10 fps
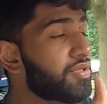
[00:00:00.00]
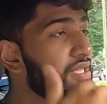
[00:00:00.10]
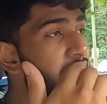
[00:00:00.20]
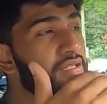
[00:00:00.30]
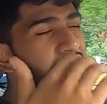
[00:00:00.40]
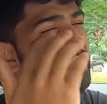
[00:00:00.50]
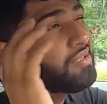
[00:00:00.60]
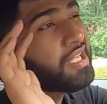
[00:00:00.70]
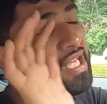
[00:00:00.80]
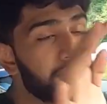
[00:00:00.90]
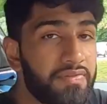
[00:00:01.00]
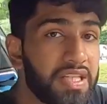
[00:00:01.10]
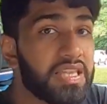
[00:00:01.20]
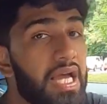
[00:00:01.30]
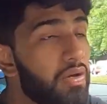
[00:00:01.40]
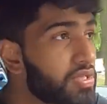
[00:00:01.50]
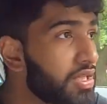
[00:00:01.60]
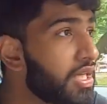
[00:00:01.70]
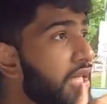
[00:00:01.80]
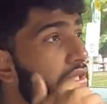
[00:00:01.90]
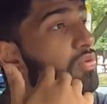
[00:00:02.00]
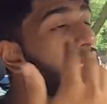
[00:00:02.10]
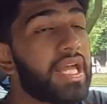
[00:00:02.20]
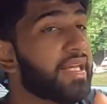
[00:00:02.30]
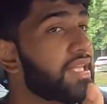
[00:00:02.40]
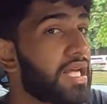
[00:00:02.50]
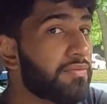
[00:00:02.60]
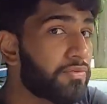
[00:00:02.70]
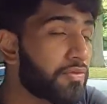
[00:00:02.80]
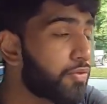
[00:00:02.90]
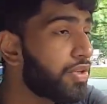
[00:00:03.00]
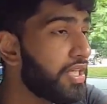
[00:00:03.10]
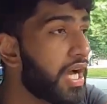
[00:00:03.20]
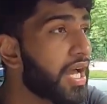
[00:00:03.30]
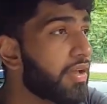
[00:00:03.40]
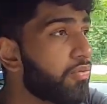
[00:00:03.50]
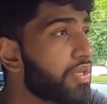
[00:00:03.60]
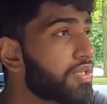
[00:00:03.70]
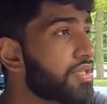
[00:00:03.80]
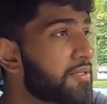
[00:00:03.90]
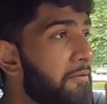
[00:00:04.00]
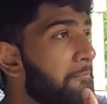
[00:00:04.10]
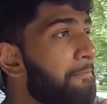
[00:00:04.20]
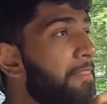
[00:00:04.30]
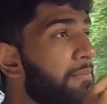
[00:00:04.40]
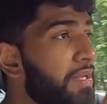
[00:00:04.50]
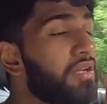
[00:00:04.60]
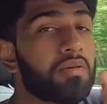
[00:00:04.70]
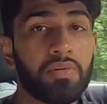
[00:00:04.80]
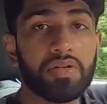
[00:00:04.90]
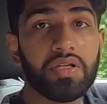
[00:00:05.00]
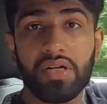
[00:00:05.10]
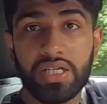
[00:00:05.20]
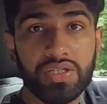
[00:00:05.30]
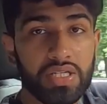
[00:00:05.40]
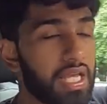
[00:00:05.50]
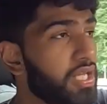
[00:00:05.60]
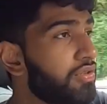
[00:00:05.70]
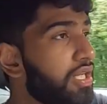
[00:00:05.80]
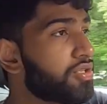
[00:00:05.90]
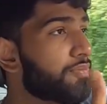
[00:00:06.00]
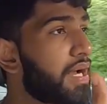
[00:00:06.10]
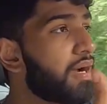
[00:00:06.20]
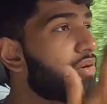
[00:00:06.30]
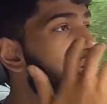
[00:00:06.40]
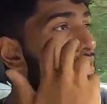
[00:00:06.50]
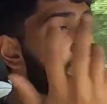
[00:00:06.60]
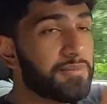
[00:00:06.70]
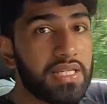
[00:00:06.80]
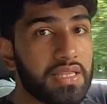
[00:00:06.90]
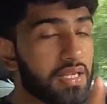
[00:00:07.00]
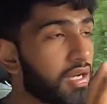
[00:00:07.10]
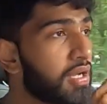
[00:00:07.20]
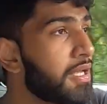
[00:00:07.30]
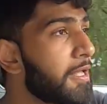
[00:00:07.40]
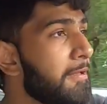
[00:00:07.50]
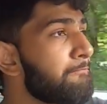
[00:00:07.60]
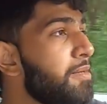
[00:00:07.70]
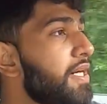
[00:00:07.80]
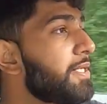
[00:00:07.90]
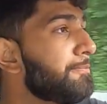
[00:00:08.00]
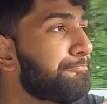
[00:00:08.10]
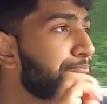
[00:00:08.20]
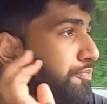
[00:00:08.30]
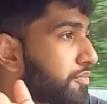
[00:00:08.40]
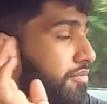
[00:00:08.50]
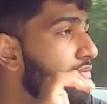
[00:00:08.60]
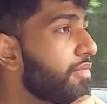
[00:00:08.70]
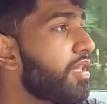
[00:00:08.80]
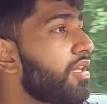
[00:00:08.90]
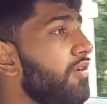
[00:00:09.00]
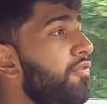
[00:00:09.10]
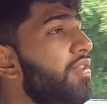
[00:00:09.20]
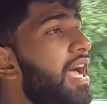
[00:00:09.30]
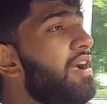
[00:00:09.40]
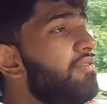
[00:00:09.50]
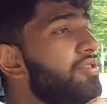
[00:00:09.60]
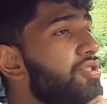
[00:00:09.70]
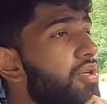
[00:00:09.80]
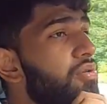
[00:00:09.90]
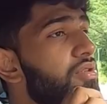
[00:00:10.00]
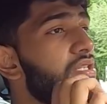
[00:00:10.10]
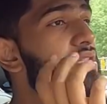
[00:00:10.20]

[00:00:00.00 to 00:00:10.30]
extra 10 to 15,000, you can get the M440i, which is a bigger, bulkier engine, and you get your power and your speed there. But for the average Joe who